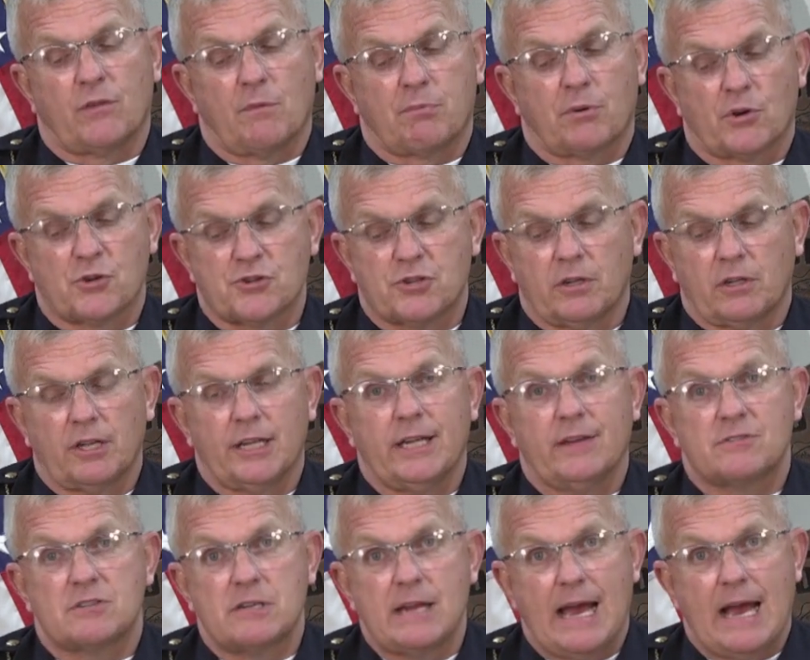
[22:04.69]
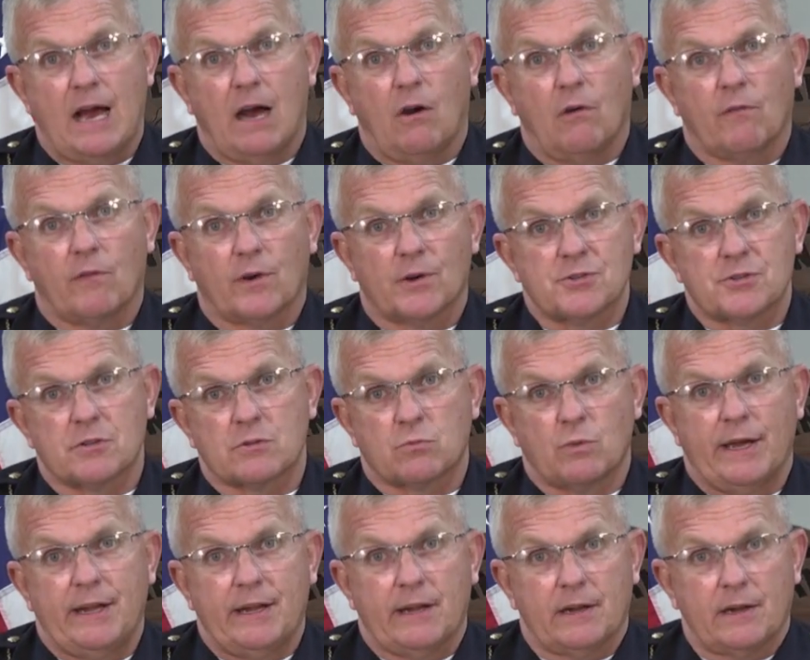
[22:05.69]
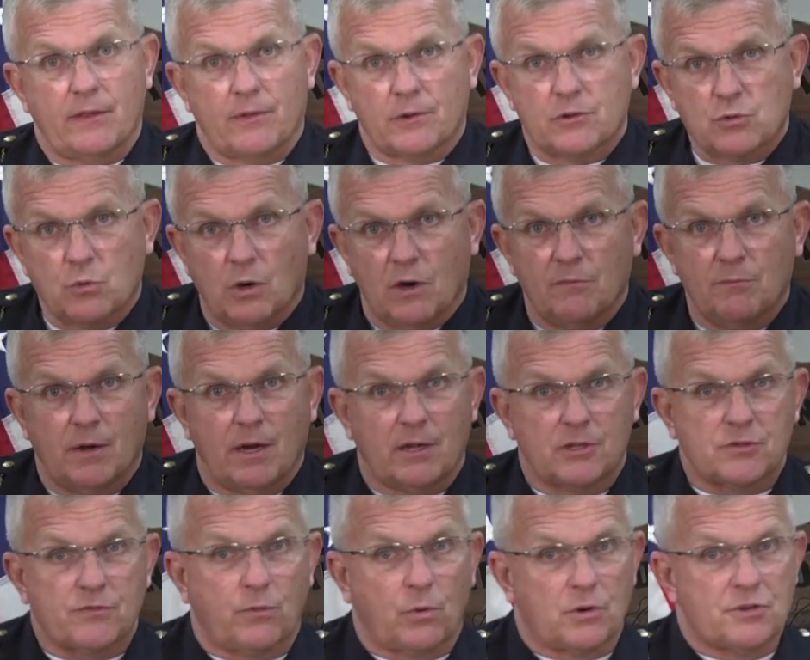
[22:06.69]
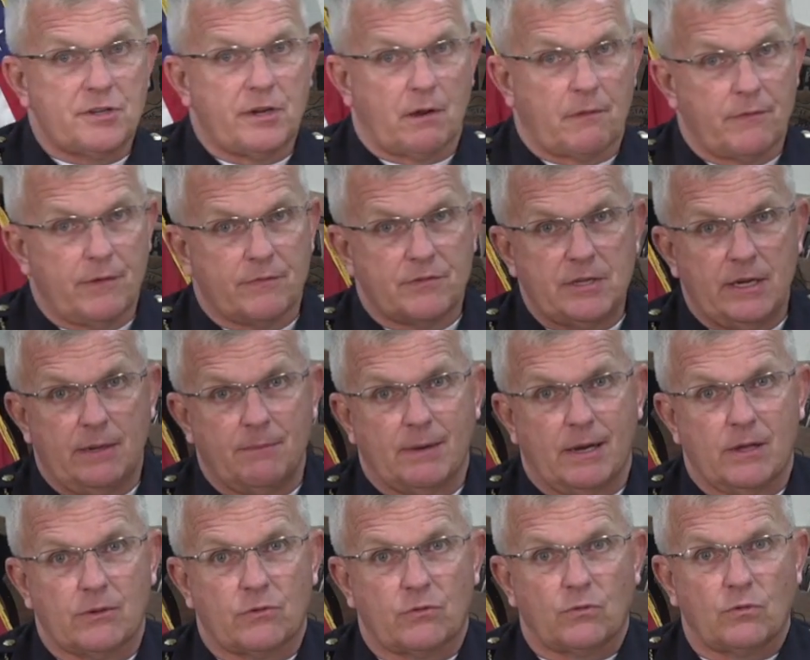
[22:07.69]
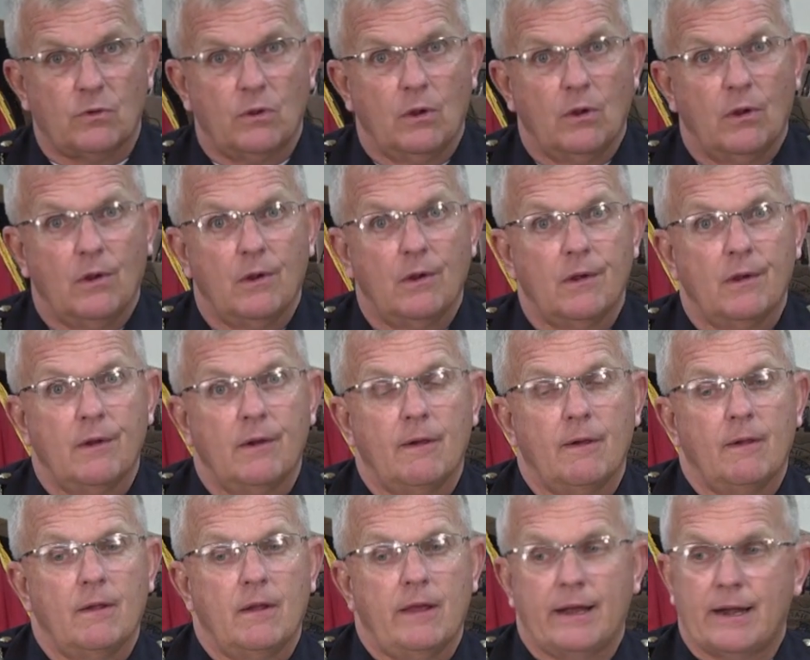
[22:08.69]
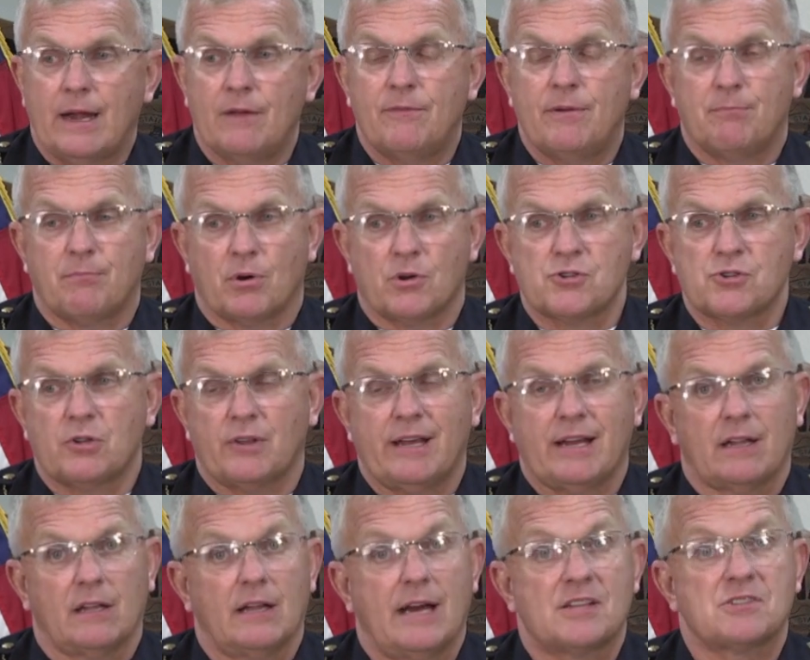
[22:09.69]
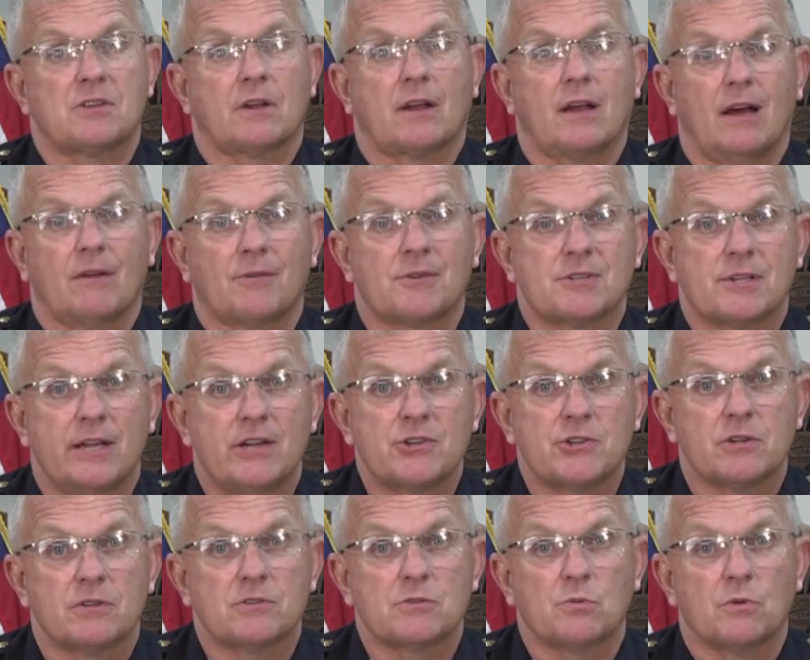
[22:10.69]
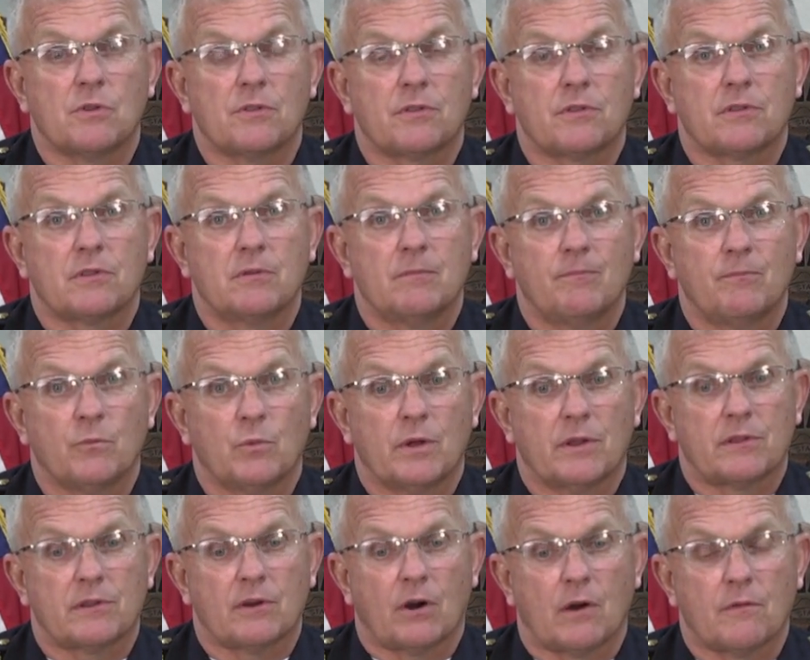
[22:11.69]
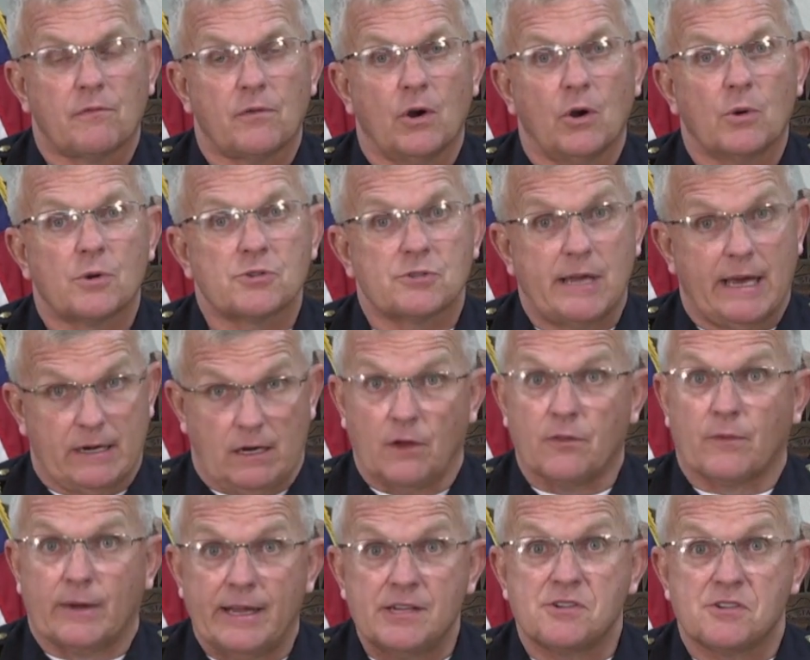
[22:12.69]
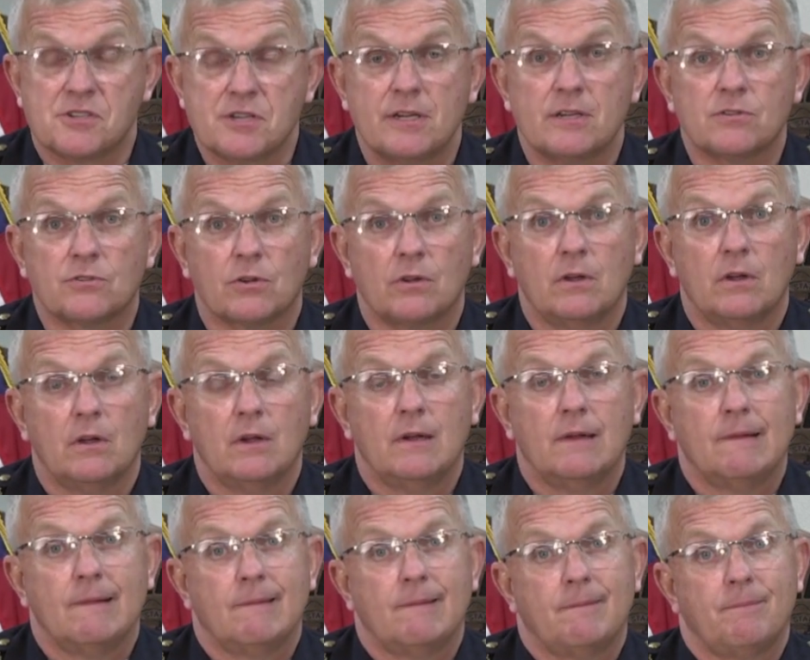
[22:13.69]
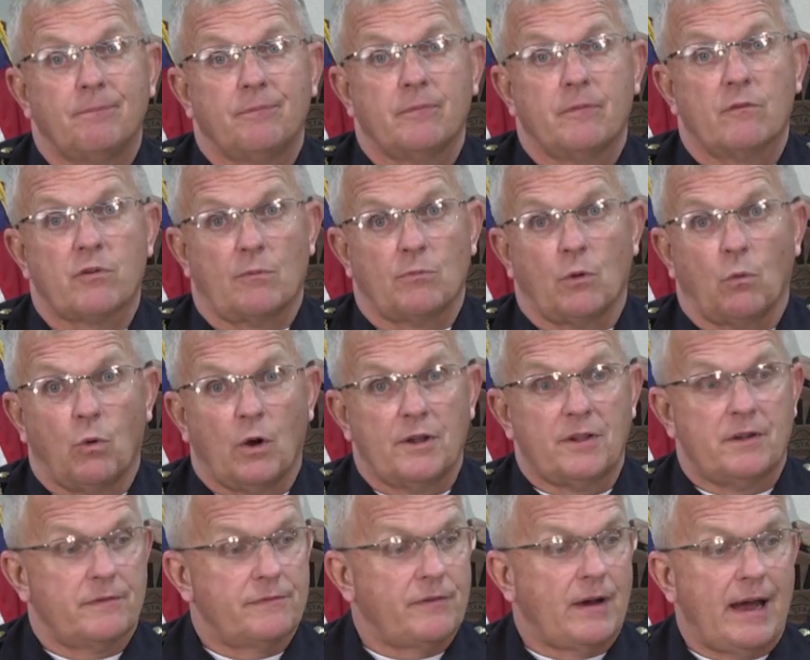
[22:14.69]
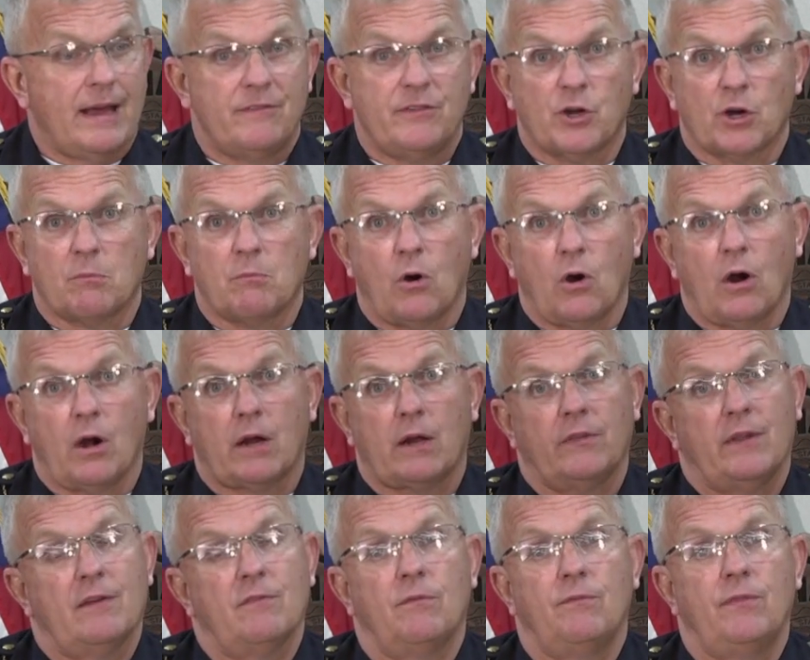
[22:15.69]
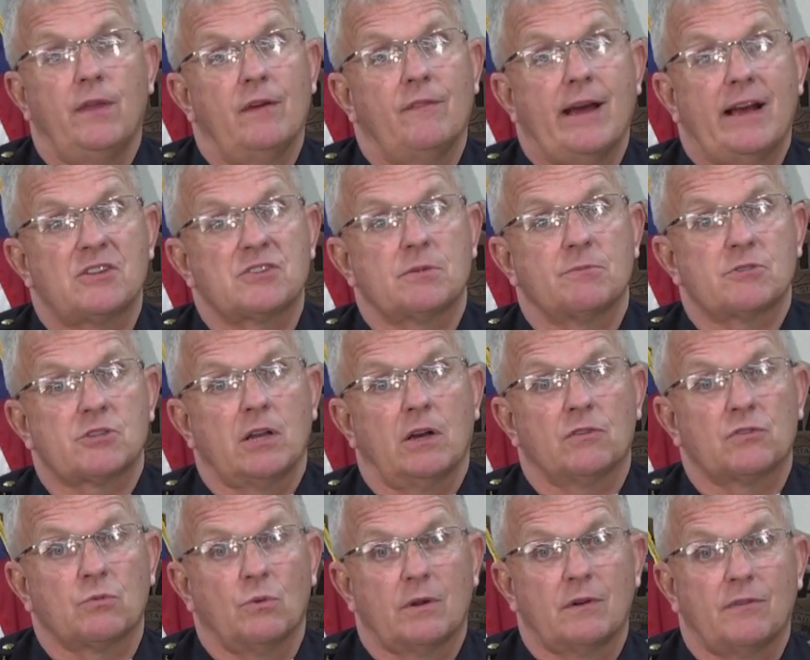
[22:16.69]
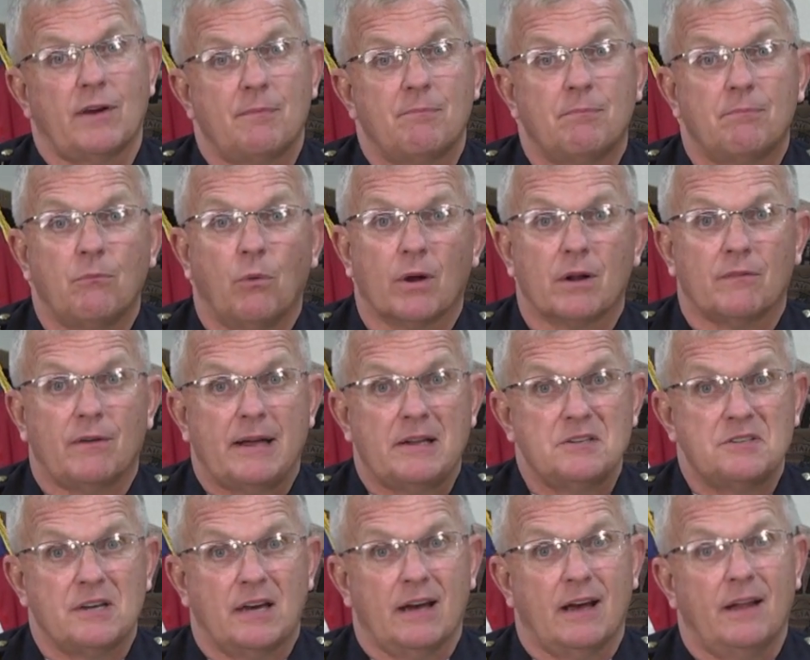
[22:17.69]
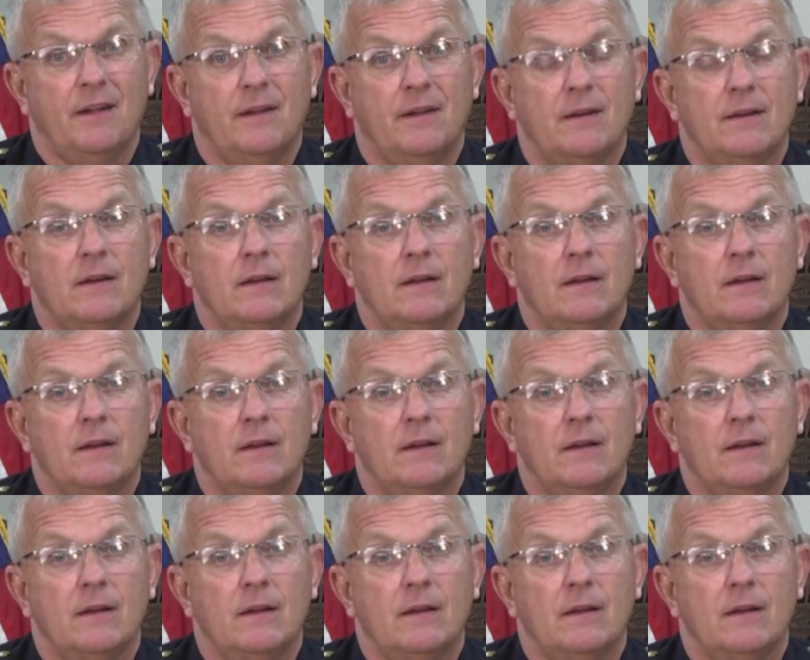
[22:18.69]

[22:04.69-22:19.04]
a person leaves now versus waiting another 12 months, 14 or 15 months. And I've personally had lots of conversations with our folks and other agencies from the 1 to 5 year mark, and they've asked themselves, what have I done?